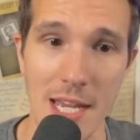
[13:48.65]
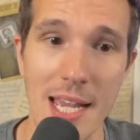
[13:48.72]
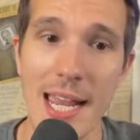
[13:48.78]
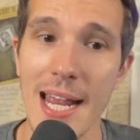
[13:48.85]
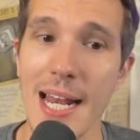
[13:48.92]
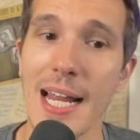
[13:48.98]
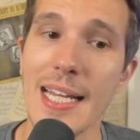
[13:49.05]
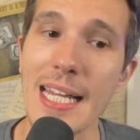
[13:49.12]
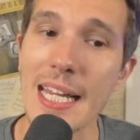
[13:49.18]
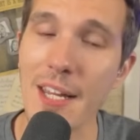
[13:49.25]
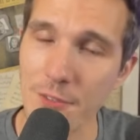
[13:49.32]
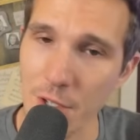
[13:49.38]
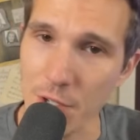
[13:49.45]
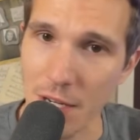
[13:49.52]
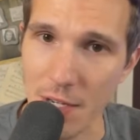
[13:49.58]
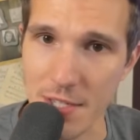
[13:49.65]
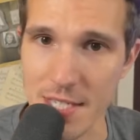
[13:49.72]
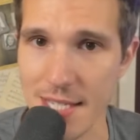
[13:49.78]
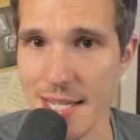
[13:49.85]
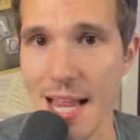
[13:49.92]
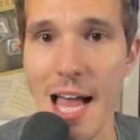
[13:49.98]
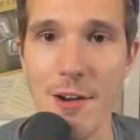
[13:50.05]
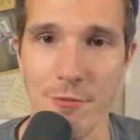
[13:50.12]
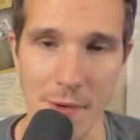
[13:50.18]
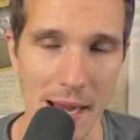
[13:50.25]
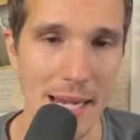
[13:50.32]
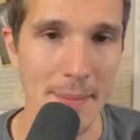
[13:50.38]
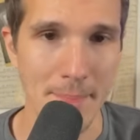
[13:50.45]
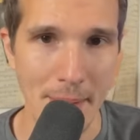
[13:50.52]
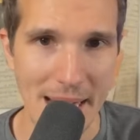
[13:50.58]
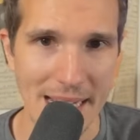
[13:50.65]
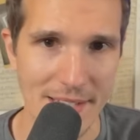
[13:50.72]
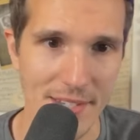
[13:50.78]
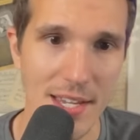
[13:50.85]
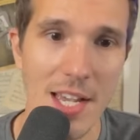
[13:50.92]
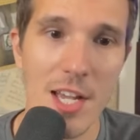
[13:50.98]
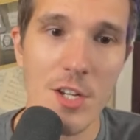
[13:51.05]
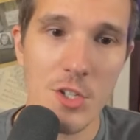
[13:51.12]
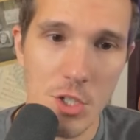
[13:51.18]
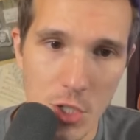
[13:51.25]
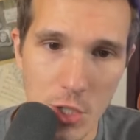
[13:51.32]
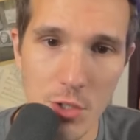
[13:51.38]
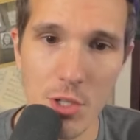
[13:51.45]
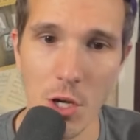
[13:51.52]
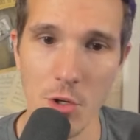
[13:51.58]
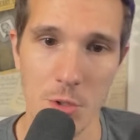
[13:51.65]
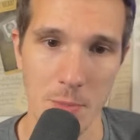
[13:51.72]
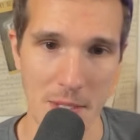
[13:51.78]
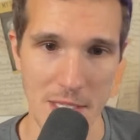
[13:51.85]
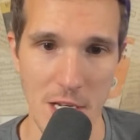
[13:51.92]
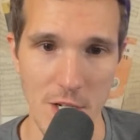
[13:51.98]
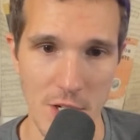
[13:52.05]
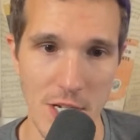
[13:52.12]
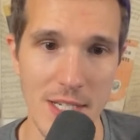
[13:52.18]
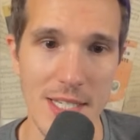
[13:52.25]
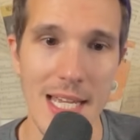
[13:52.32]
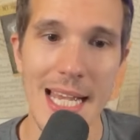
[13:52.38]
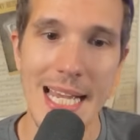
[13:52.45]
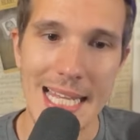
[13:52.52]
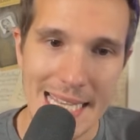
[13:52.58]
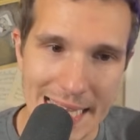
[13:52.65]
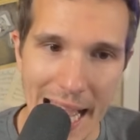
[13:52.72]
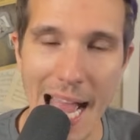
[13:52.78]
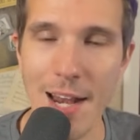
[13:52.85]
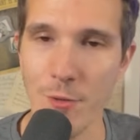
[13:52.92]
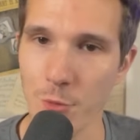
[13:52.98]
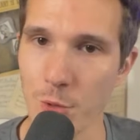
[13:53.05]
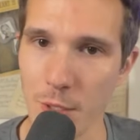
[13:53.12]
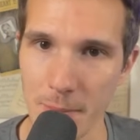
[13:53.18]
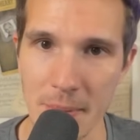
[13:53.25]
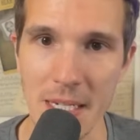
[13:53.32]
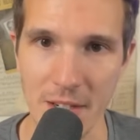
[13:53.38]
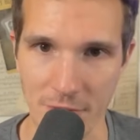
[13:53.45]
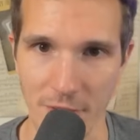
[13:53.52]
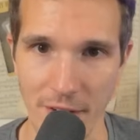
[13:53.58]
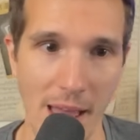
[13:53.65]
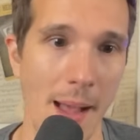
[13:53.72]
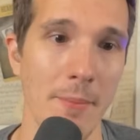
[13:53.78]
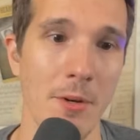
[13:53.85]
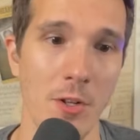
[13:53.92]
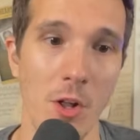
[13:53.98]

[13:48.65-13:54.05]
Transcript: And I think if you can slot Ryan Bates to those positions, that would be phenomenal.